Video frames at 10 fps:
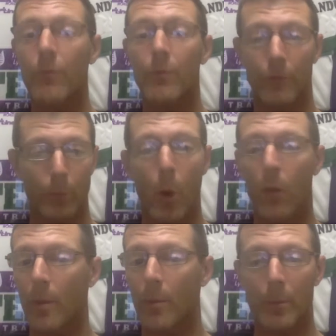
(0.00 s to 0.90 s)
small
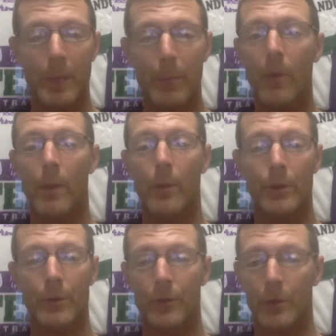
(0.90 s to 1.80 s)
number of people that were
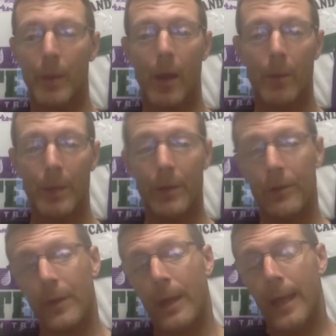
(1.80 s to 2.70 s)
using power meters,